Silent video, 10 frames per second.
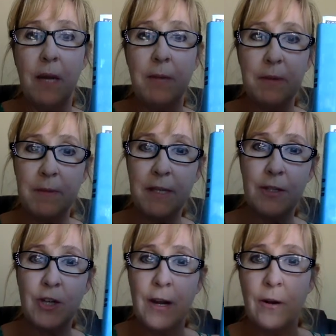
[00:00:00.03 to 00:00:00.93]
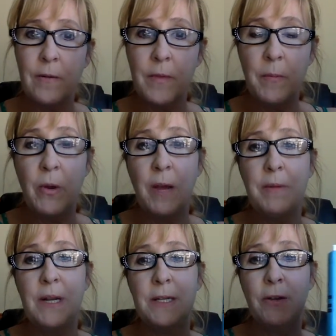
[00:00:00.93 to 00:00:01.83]
My name is Mrs. Jaeger. The book
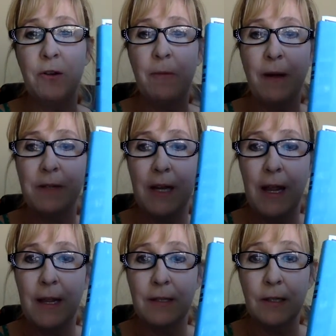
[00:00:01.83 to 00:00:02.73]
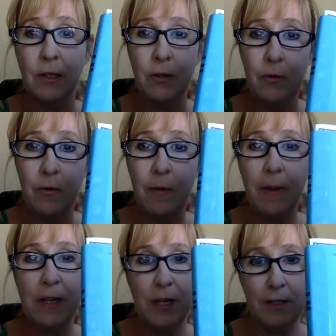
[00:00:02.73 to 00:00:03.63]
I'm going to tell you about today is Lu
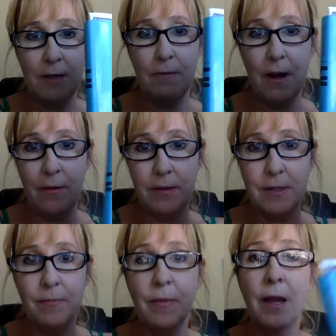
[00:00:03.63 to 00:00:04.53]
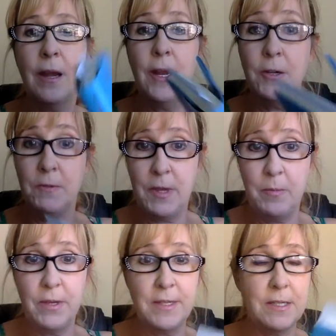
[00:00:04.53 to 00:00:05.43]
by Jason Reynolds. Here's what the
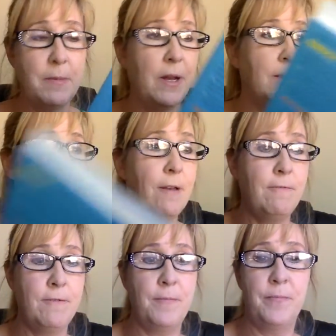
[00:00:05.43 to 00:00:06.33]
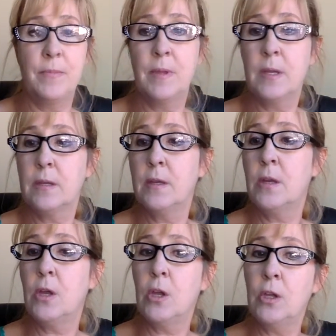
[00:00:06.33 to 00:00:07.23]
book says about itself.
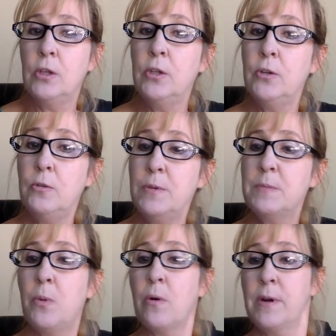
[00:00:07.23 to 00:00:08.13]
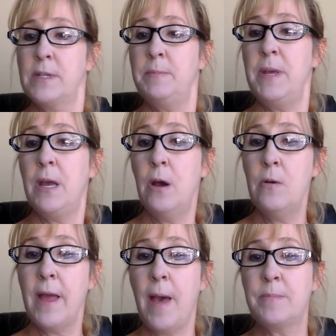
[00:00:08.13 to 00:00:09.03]
Lu was born to be
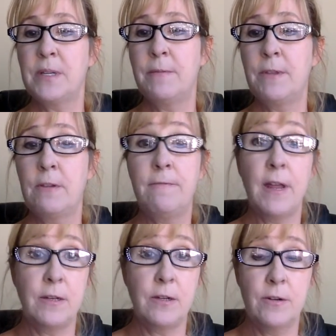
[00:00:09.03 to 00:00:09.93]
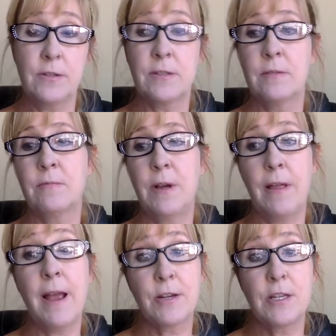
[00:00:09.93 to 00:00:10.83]
co-captain of the Defenders.
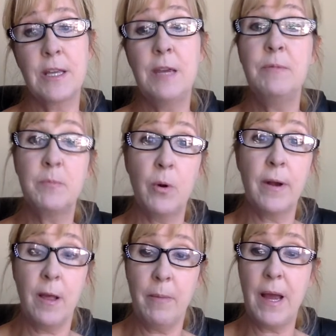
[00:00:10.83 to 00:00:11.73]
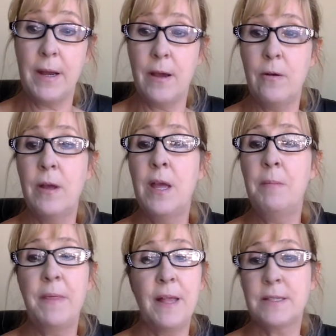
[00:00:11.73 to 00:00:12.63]
Well, actually, he was born albino,
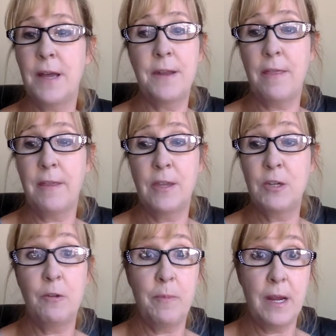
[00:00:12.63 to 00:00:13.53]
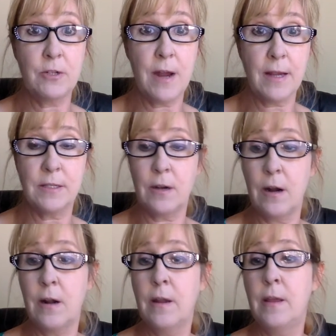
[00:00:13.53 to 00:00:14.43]
but that's got nothing to do with being a track
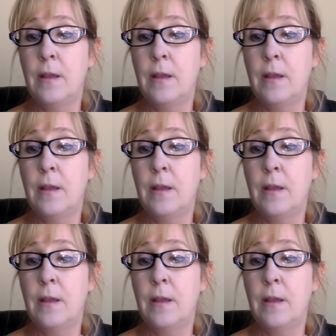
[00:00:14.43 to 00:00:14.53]
star.